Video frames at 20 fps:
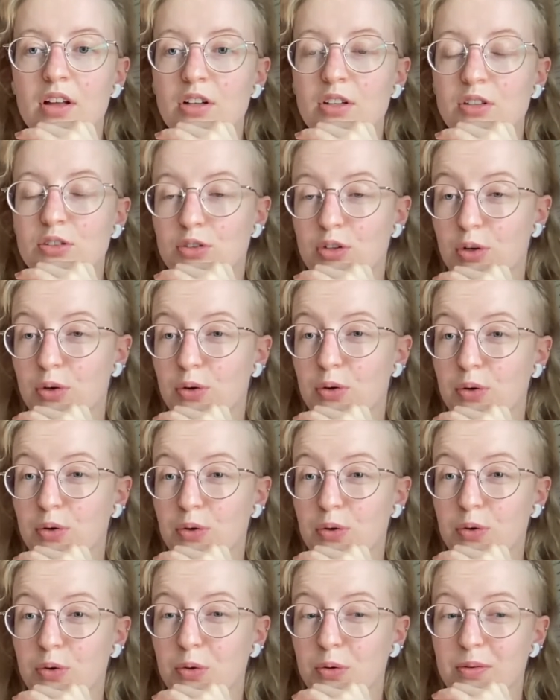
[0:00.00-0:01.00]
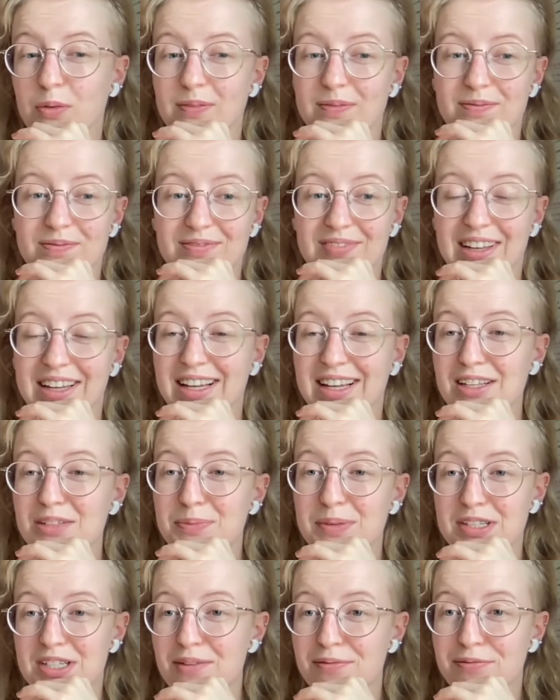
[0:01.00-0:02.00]
So I guess my
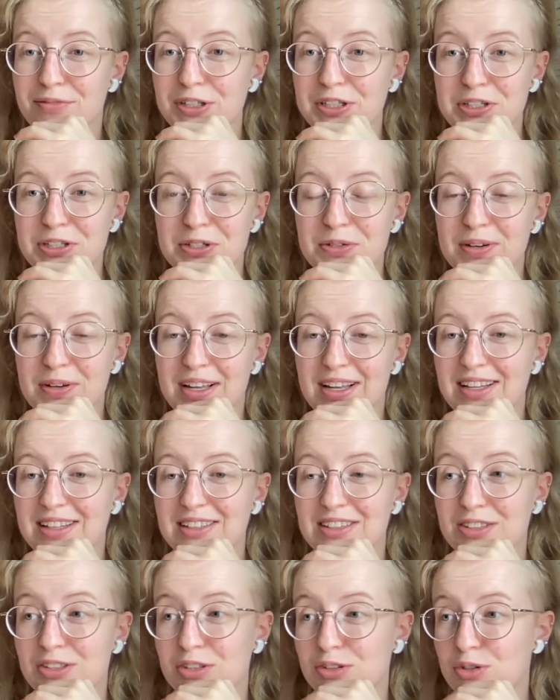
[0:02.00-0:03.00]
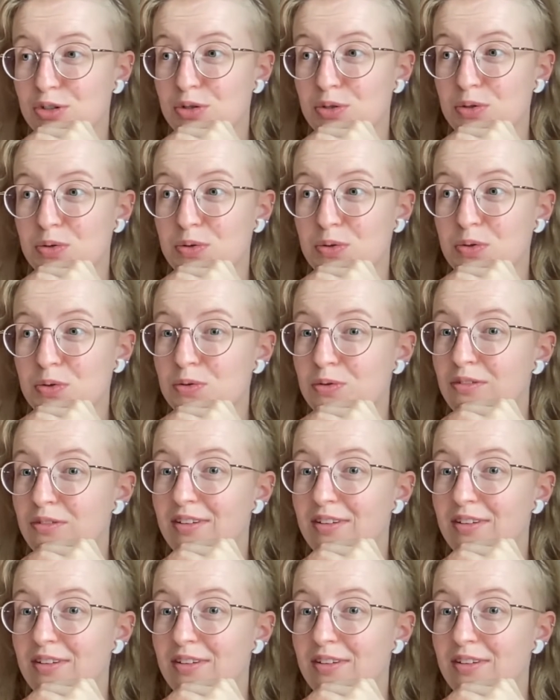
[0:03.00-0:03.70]
tip for you is to,